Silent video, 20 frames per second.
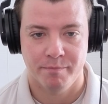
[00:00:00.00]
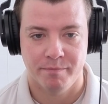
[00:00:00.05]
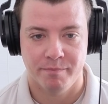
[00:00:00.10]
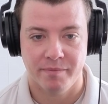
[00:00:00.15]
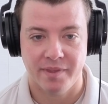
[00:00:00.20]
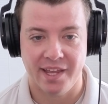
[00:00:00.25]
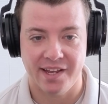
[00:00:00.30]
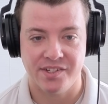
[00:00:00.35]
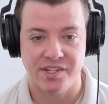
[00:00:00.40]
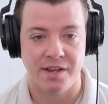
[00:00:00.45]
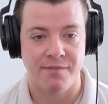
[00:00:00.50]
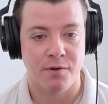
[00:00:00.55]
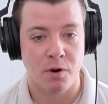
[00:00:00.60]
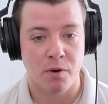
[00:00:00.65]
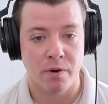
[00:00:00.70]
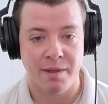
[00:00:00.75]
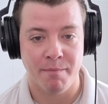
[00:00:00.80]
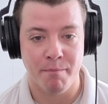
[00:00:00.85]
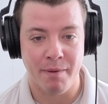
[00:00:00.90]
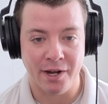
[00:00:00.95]
As I've
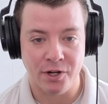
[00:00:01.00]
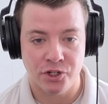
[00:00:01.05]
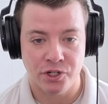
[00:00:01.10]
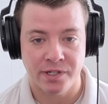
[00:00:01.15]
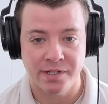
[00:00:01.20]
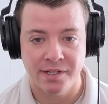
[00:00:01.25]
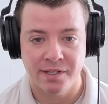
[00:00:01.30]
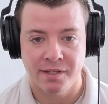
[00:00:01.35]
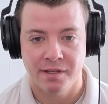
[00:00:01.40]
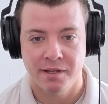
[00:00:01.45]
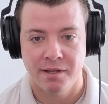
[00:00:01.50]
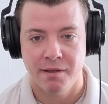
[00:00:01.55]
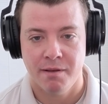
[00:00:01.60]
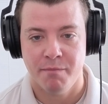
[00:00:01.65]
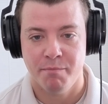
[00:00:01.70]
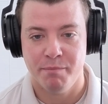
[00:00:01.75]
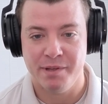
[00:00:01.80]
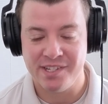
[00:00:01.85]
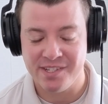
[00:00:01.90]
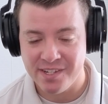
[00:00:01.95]
already mentioned,
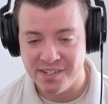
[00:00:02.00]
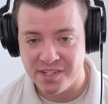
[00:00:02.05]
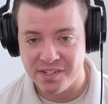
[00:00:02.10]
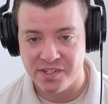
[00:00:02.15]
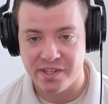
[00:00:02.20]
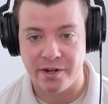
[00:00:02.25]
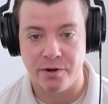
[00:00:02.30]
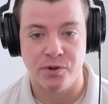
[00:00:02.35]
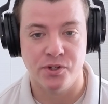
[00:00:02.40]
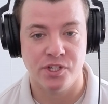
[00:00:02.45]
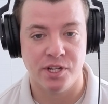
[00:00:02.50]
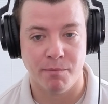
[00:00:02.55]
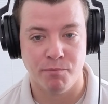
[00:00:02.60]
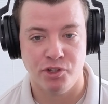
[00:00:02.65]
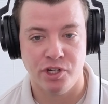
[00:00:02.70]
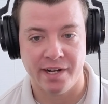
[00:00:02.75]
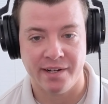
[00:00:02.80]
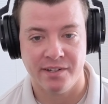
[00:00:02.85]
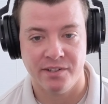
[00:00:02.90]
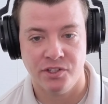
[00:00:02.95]
Businesses that are
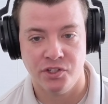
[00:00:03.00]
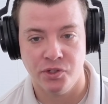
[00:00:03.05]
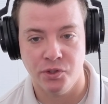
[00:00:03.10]
subject